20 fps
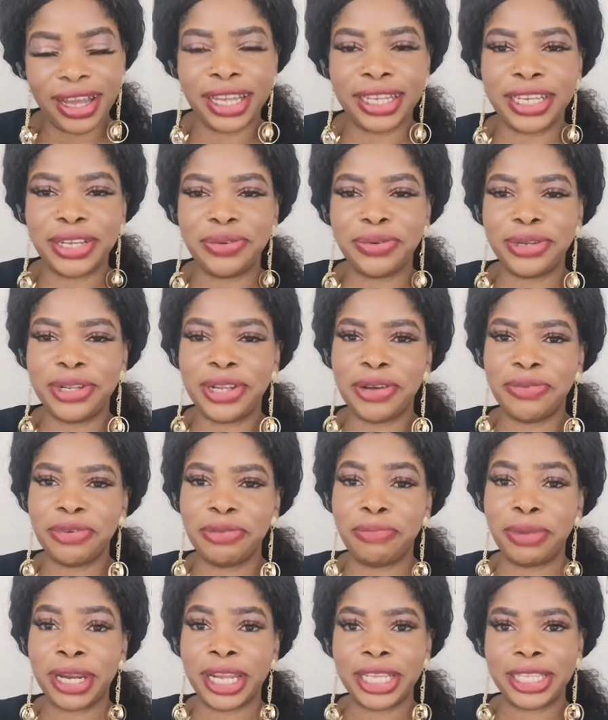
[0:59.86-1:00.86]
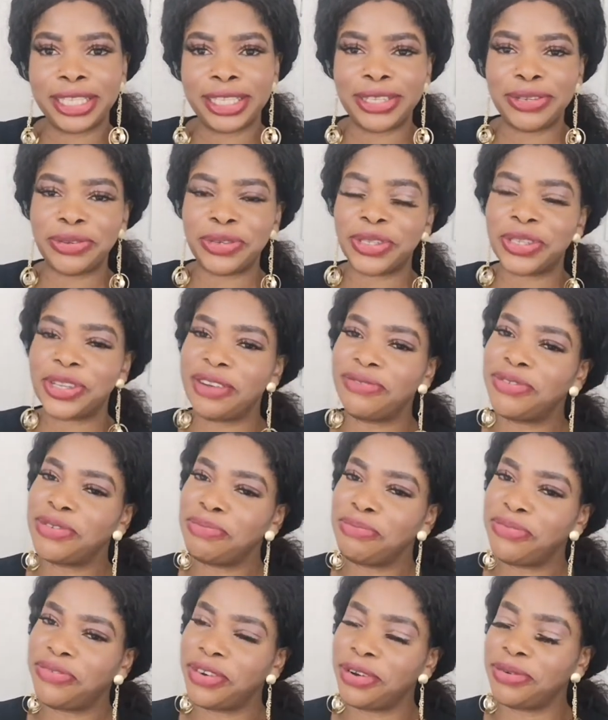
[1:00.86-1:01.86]
and the good Lord will bless you. So
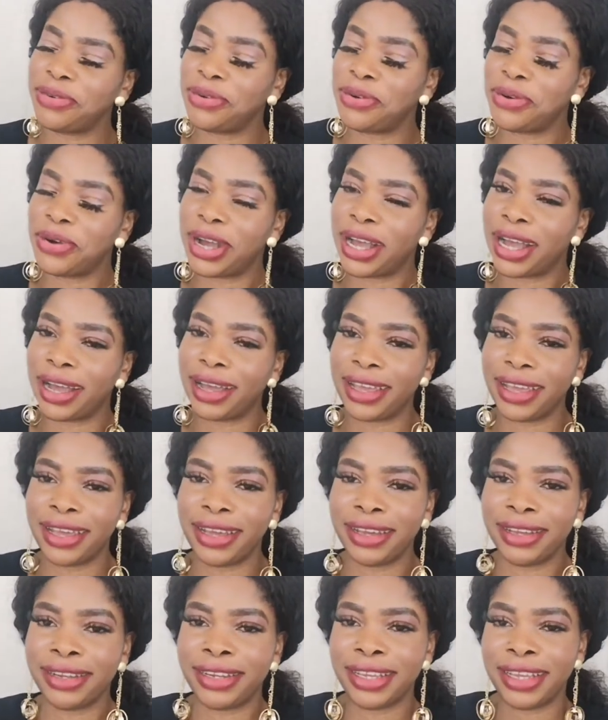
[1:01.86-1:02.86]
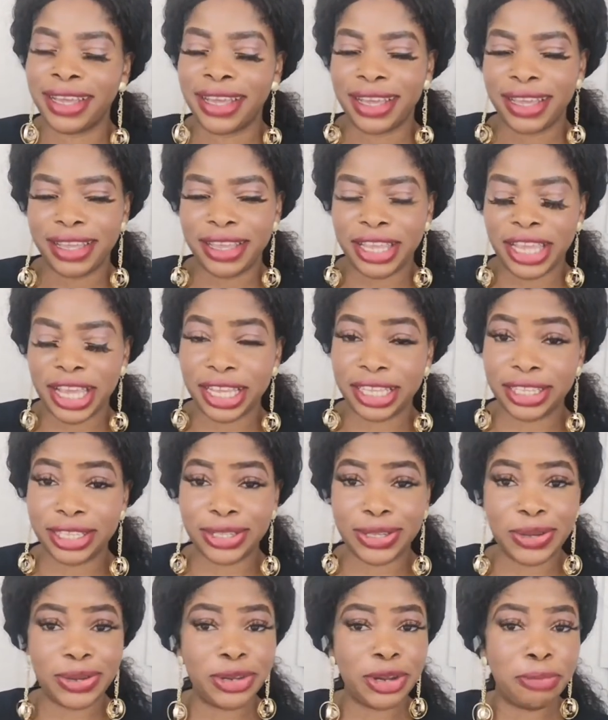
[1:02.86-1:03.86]
before we go ahead, yes,
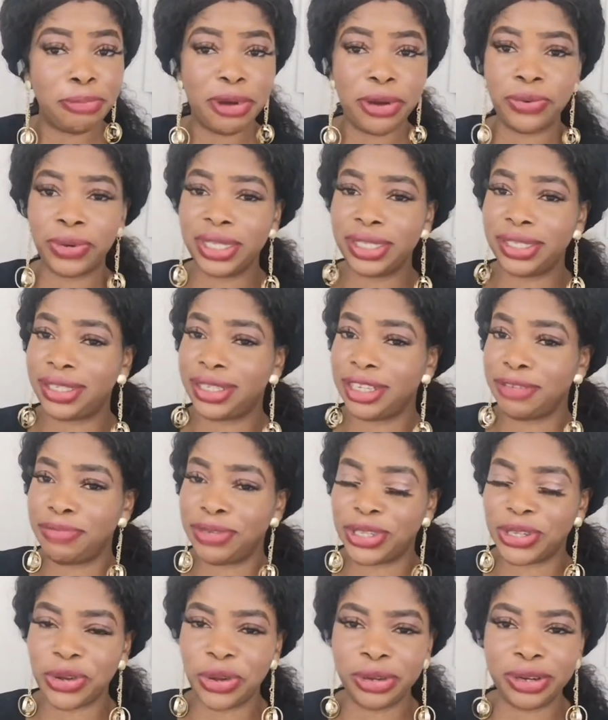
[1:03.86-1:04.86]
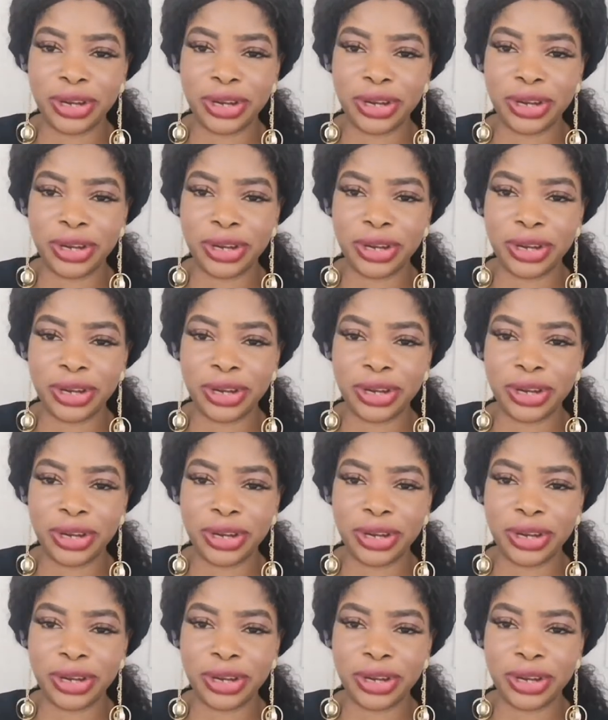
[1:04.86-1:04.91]
so number one tips